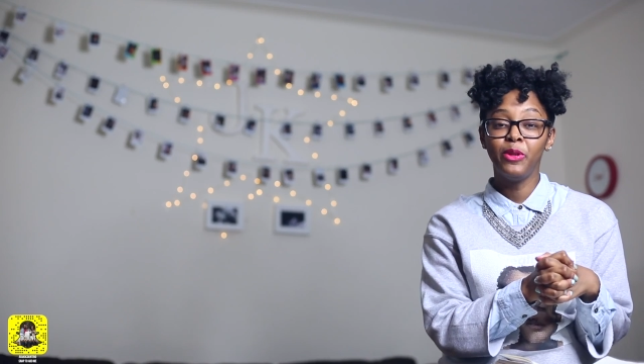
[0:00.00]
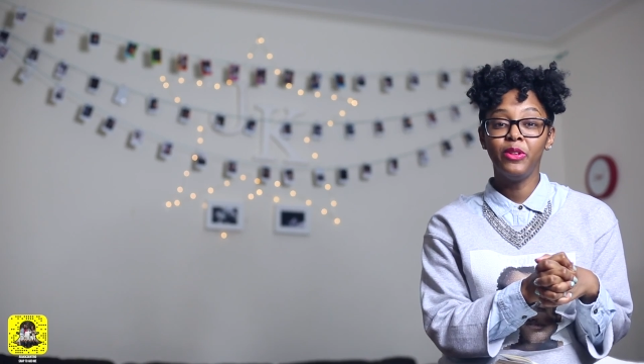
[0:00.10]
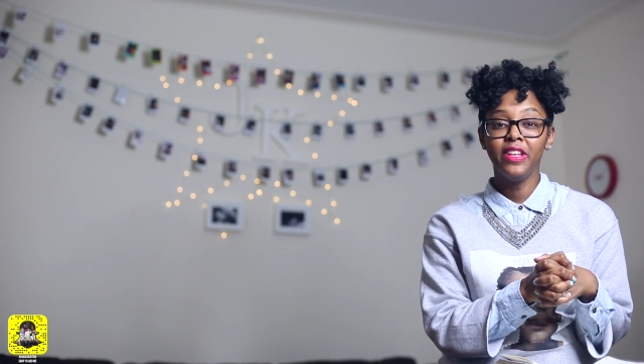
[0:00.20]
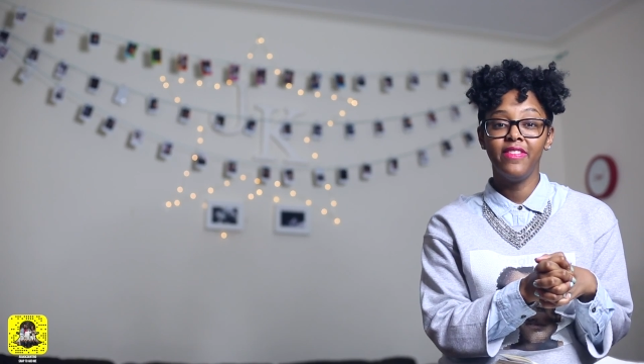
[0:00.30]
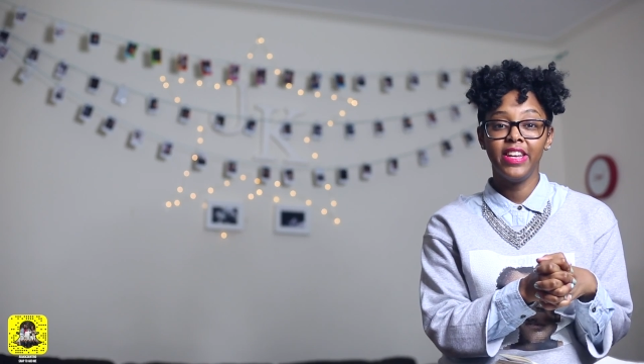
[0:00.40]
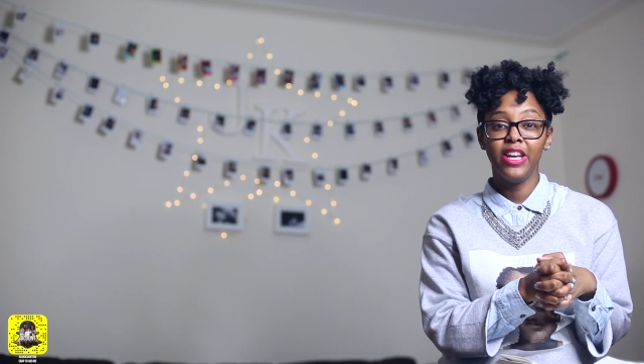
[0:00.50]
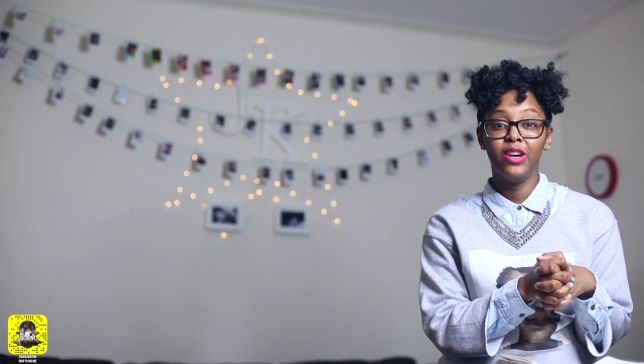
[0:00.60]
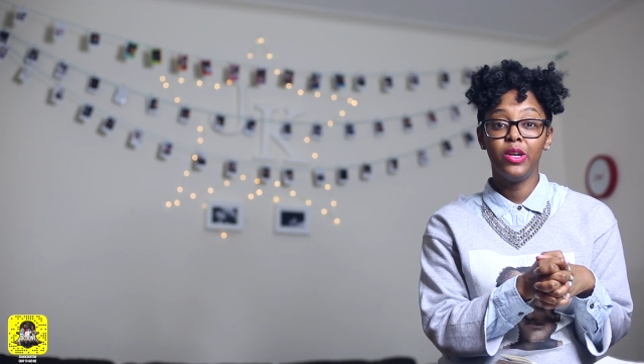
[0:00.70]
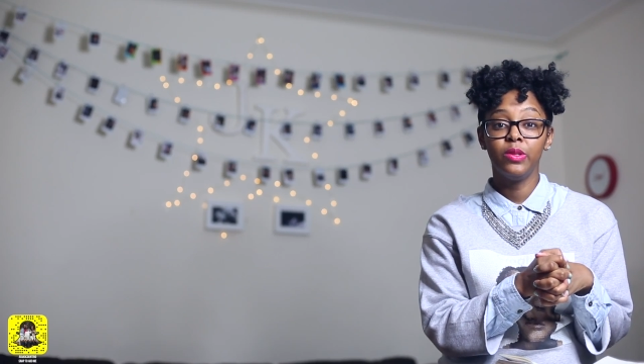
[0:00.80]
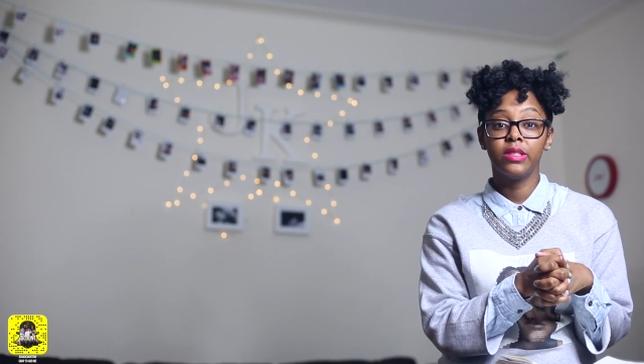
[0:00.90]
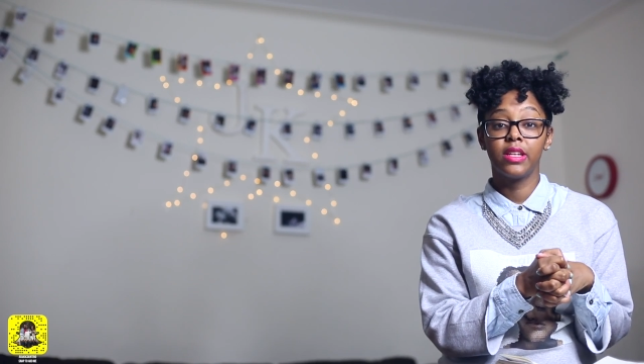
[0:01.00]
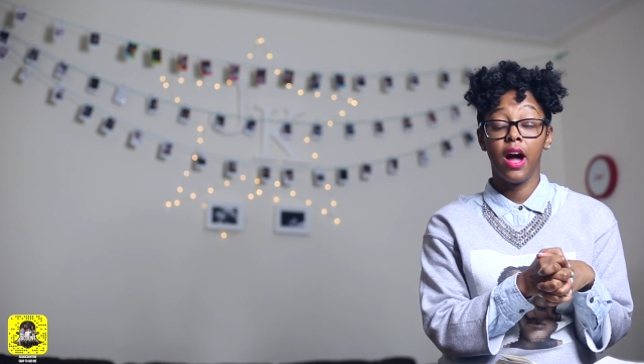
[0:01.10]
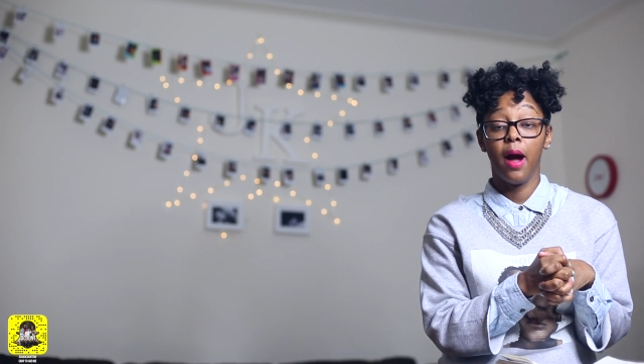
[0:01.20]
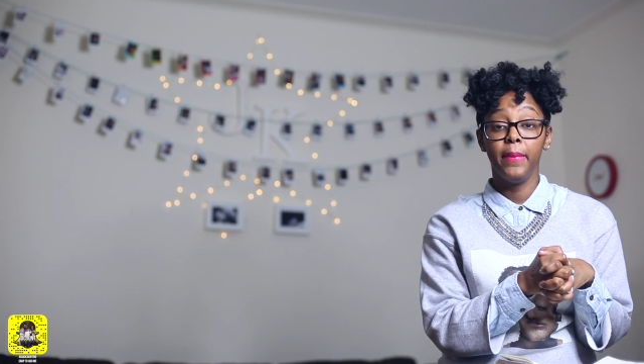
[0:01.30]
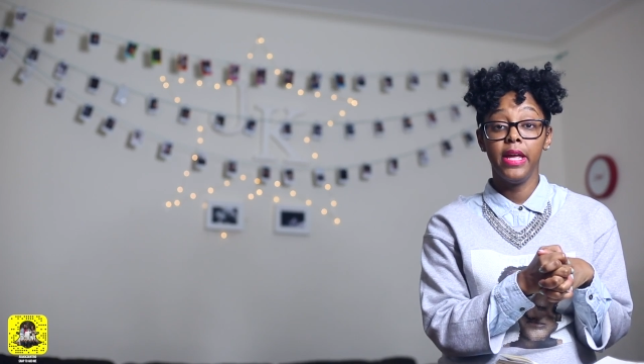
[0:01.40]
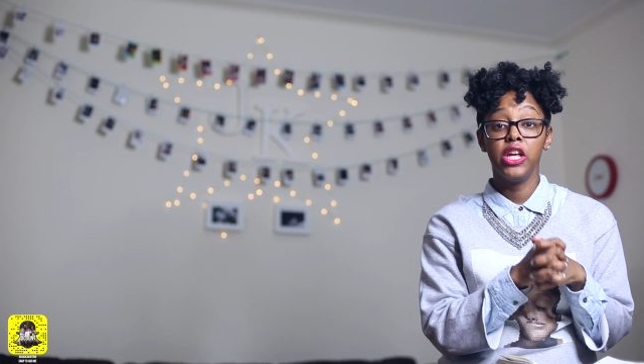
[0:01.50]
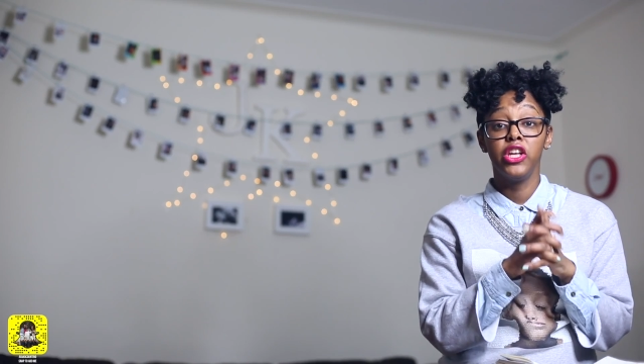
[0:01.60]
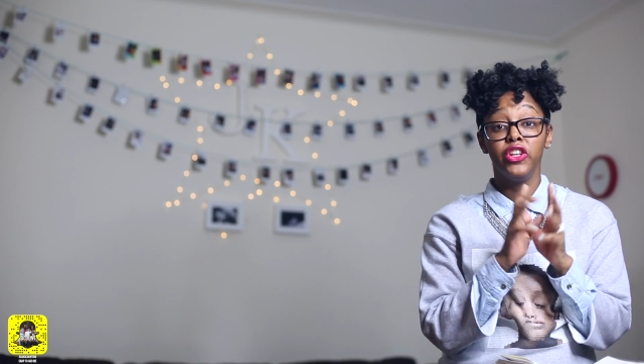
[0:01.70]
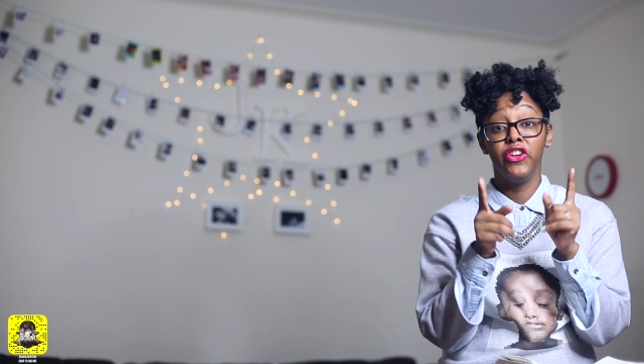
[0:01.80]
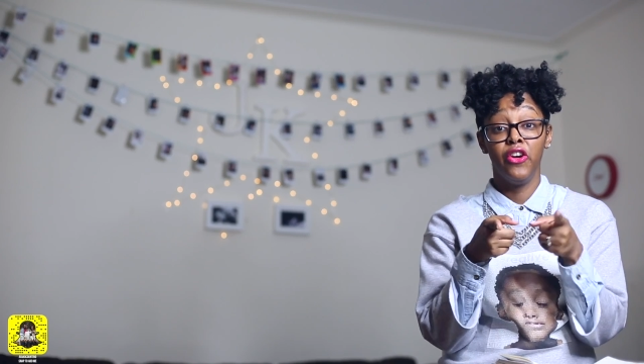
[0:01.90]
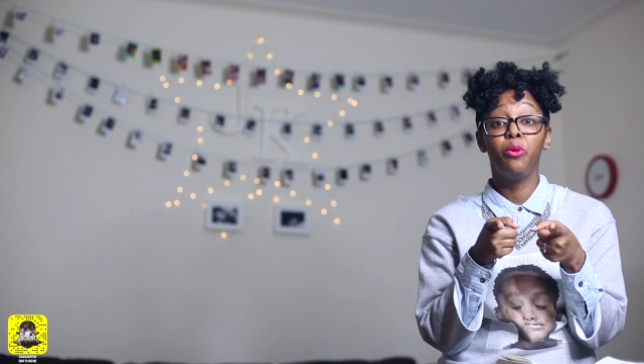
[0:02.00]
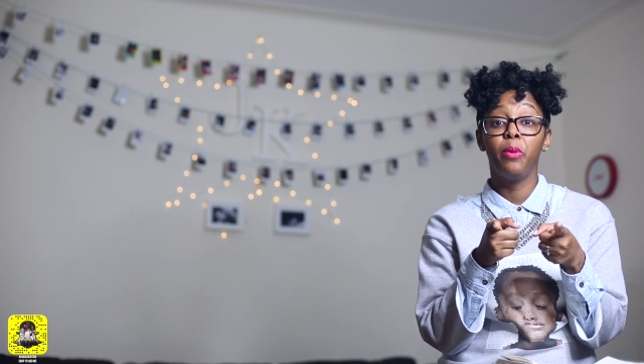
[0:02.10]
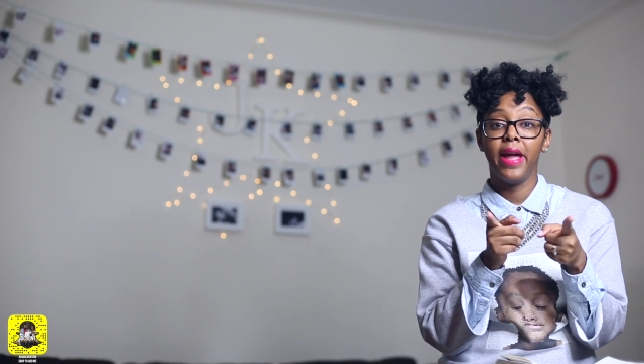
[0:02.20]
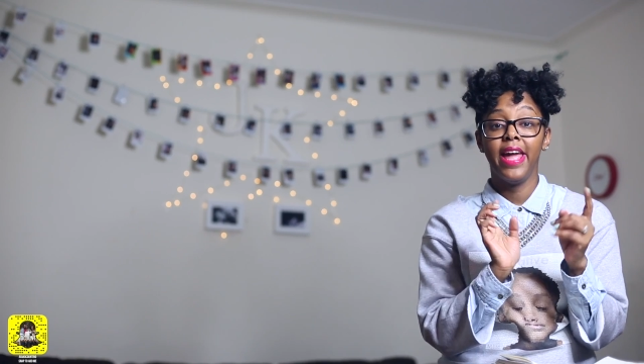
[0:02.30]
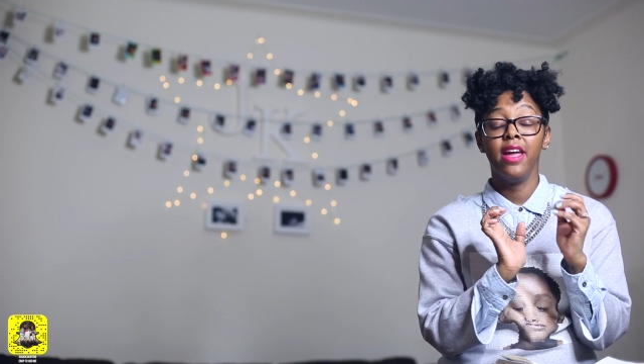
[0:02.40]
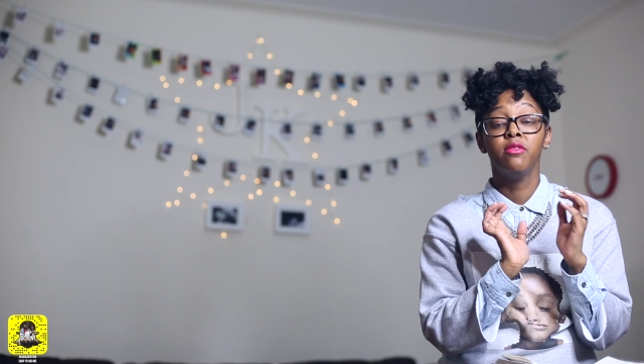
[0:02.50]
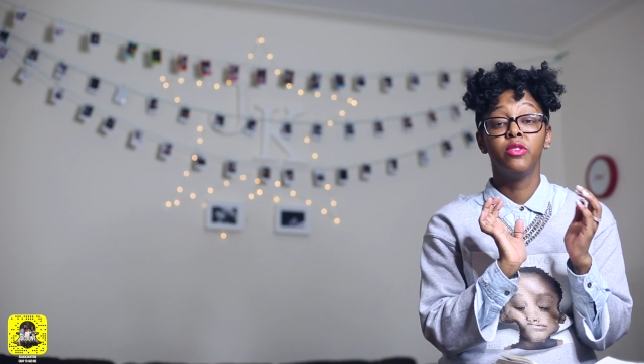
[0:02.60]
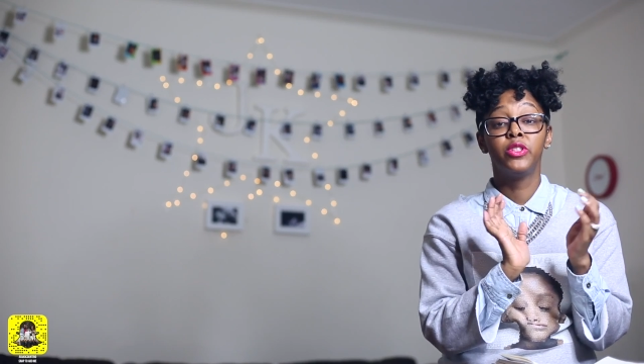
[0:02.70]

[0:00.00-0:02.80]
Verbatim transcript: beauty videos coming your way.